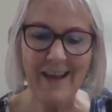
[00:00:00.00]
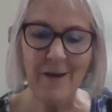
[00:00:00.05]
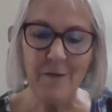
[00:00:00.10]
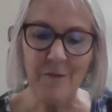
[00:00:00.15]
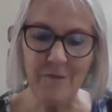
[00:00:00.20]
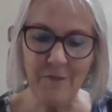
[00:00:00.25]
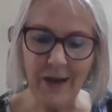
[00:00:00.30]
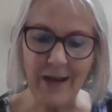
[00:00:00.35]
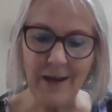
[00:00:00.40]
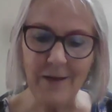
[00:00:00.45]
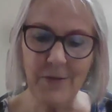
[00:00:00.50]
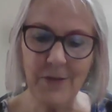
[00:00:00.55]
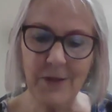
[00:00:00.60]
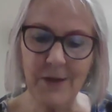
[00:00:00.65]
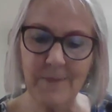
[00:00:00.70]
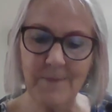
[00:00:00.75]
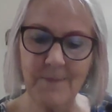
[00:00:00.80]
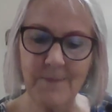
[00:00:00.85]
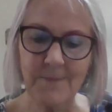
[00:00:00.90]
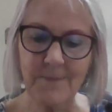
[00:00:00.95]
Faith,
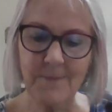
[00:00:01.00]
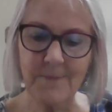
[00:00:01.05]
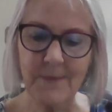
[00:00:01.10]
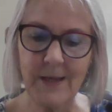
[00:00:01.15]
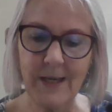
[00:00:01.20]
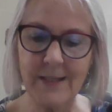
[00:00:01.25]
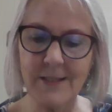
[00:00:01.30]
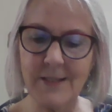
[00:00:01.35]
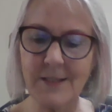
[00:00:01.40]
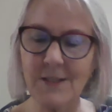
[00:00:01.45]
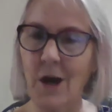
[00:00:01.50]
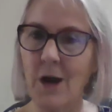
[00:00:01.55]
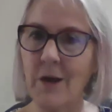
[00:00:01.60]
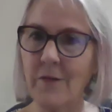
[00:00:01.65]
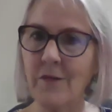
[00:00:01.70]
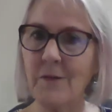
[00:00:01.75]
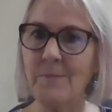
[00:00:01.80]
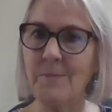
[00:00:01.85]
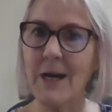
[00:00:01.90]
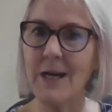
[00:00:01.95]
in a song
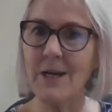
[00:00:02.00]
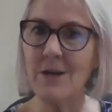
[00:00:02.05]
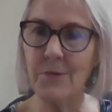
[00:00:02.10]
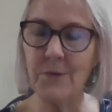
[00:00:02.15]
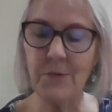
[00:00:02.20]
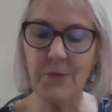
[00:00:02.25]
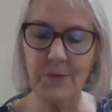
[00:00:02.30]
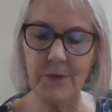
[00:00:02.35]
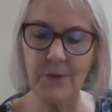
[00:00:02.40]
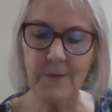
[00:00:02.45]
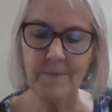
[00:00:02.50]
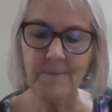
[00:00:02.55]
from my youth,